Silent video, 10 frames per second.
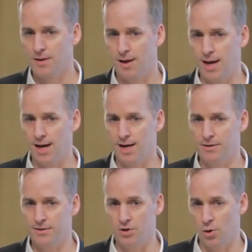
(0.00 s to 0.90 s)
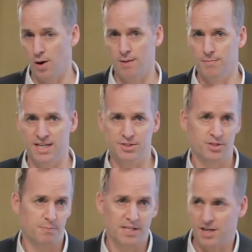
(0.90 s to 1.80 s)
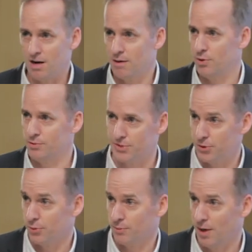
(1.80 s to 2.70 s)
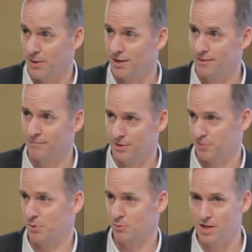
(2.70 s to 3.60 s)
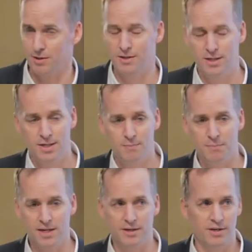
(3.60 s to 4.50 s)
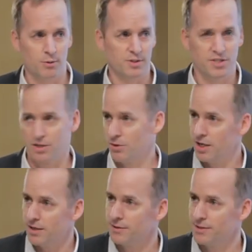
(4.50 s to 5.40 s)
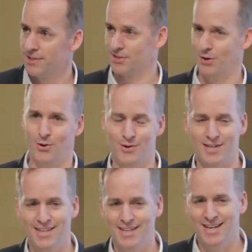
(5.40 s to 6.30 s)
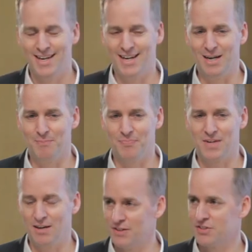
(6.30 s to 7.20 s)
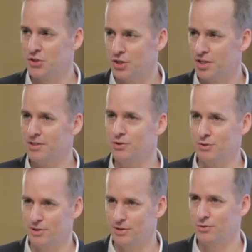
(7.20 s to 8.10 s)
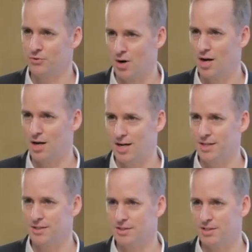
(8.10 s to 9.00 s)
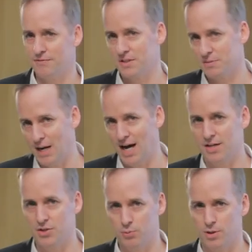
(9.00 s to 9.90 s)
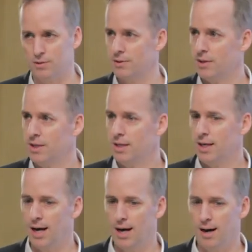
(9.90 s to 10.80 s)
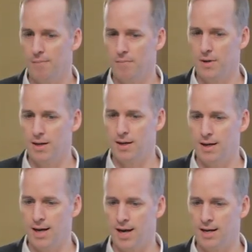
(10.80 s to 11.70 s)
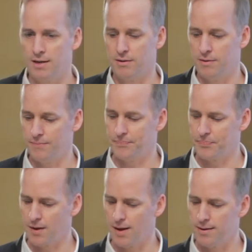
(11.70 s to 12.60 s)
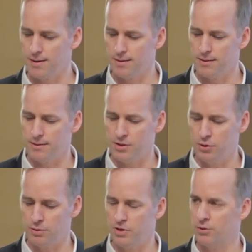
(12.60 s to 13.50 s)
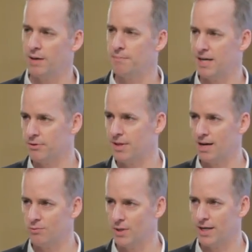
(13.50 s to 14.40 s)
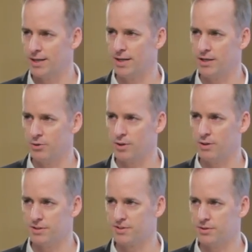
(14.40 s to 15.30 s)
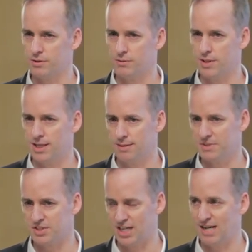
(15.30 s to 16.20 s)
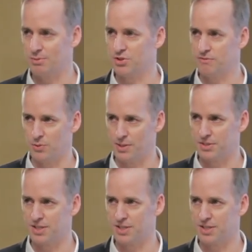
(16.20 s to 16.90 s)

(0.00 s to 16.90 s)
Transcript: and you know, it, it might just be terrible too. I mean, let's be real but no one's going to read it. So um, if it's good, you'll, you'll draw an audience. If it's bad, you won't. Um, and you'll, you'll get better that way, and you can also um, establish a voice